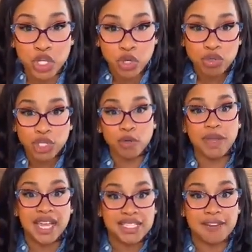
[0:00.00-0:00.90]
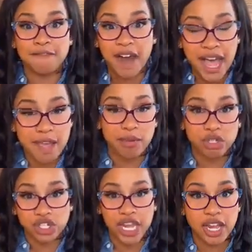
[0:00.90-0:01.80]
YouTubing is a
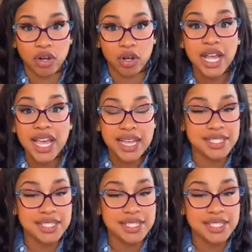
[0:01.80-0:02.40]
viable channel.